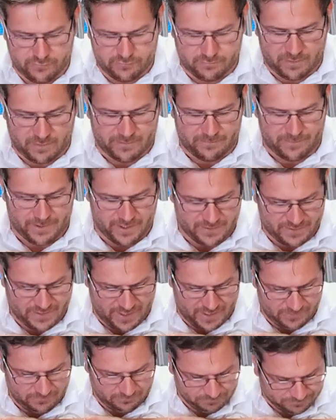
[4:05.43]
for my
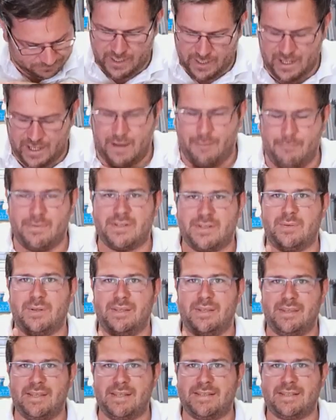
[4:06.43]
birthday, and
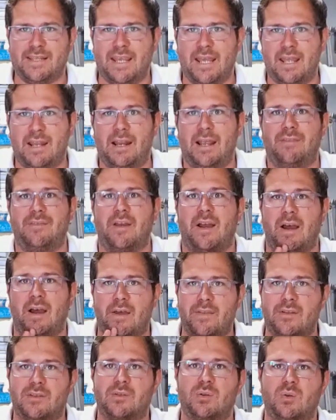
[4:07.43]
between this kit and the
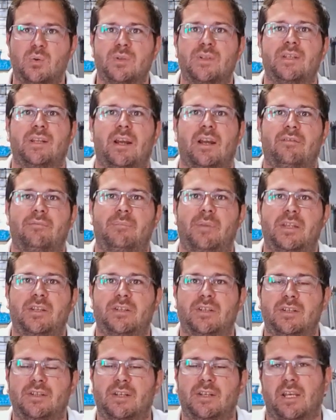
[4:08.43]
other tools that I've
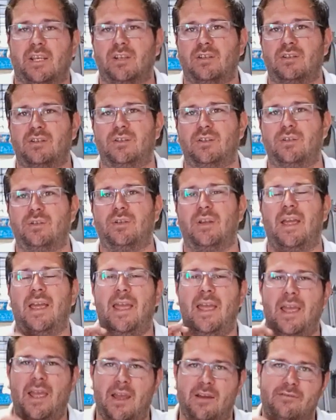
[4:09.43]
mentioned, I can do
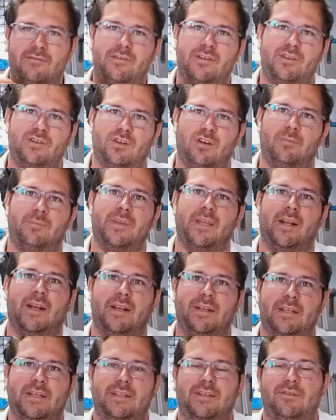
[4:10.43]
every job that I
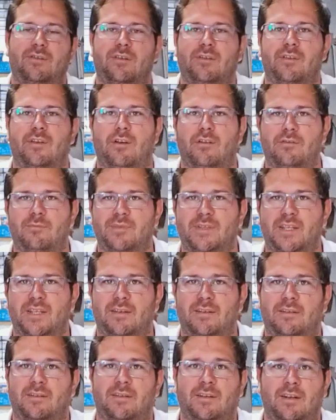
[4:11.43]
need to on the
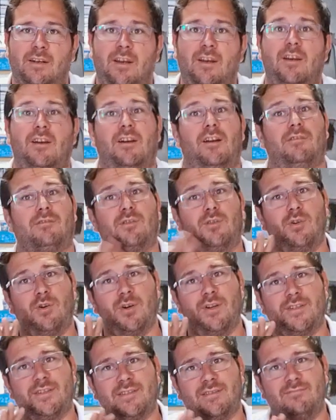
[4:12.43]
homestead. Of
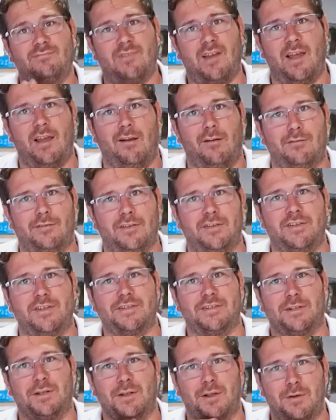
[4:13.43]
course, I often
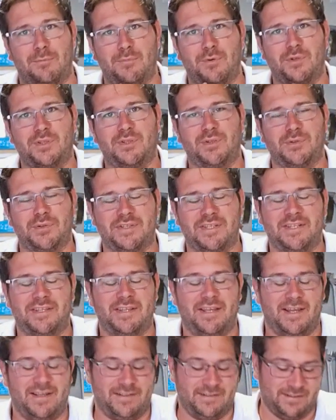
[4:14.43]
use a lot more tools than
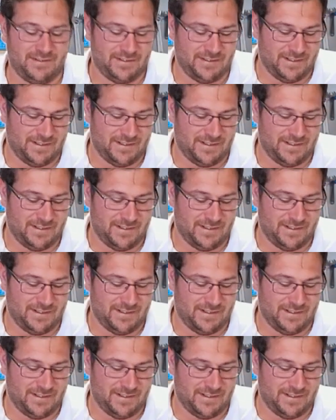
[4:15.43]
that,